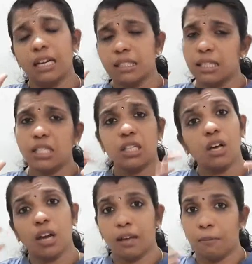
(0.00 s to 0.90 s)
is CT
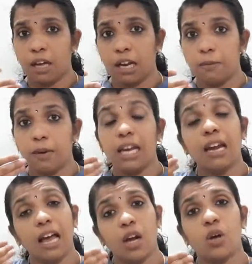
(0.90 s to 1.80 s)
or MRI brain, and